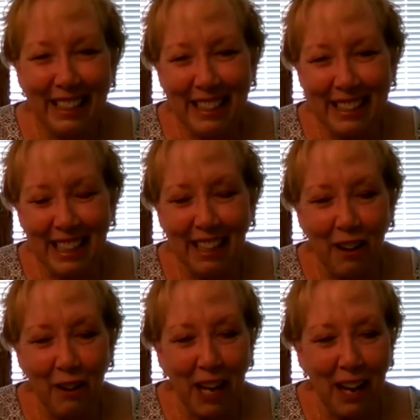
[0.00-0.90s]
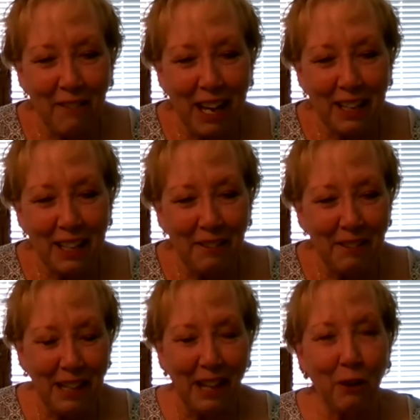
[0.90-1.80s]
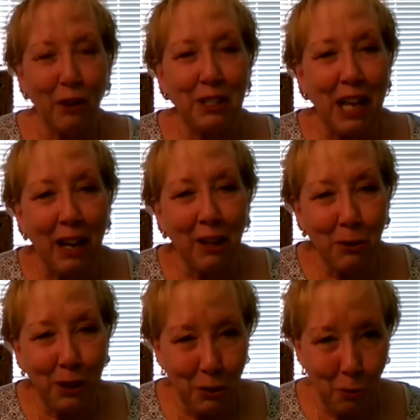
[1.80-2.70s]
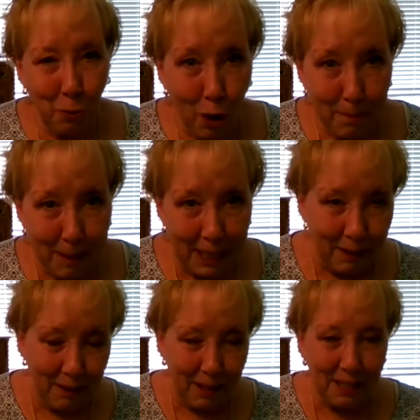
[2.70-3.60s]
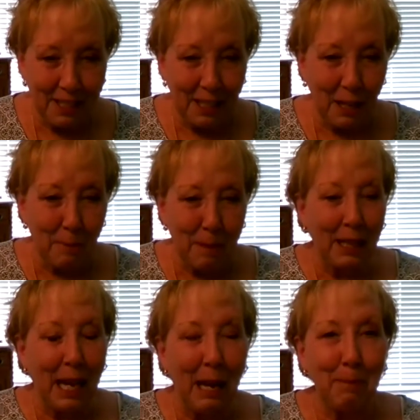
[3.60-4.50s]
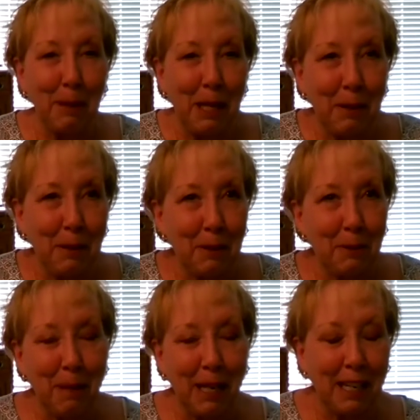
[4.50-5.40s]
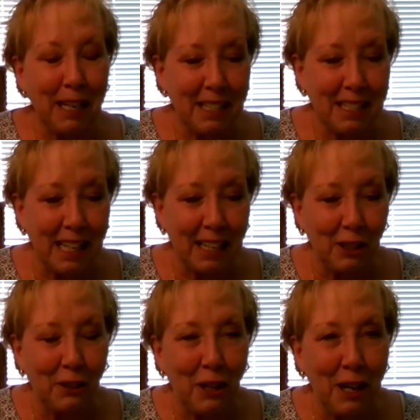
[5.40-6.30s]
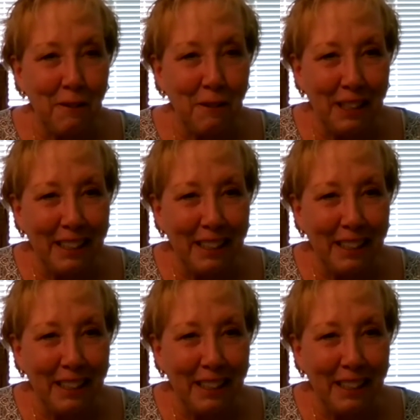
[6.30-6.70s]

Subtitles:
He's like, okay, I've had enough of that. Or it's actually too warm in here, and sitting on my lap, it's like a little oven.